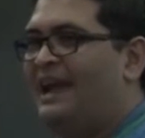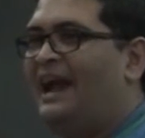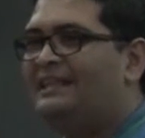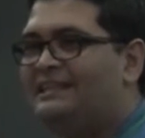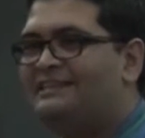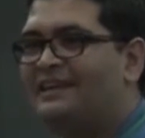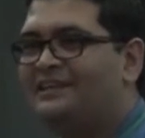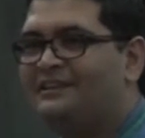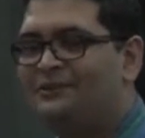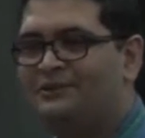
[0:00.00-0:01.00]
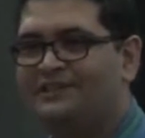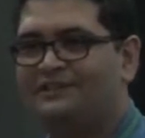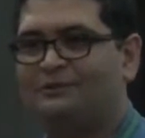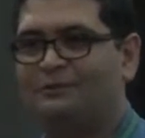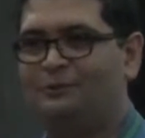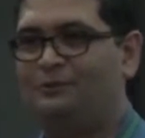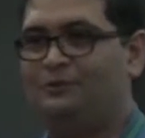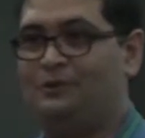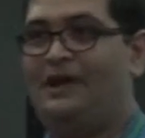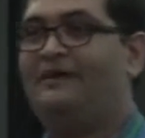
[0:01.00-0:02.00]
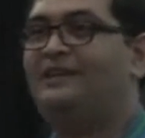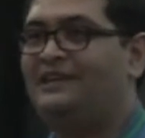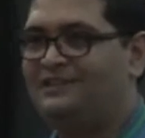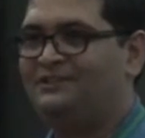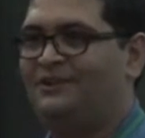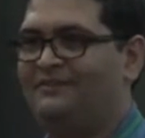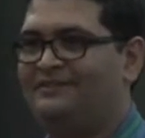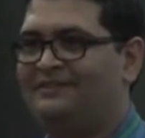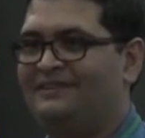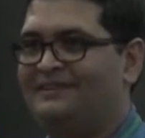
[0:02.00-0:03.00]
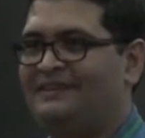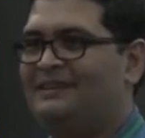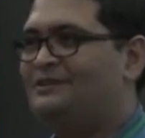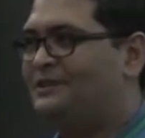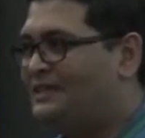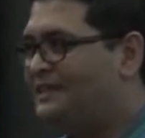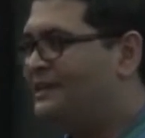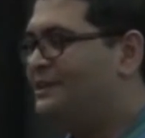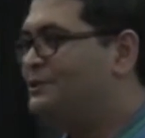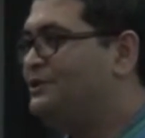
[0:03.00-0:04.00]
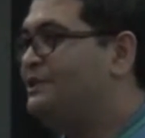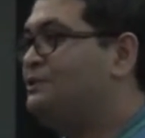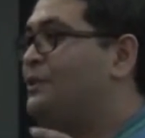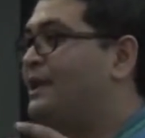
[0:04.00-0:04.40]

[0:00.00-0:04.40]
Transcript: And these are the users who you have the least of. So these are the users who are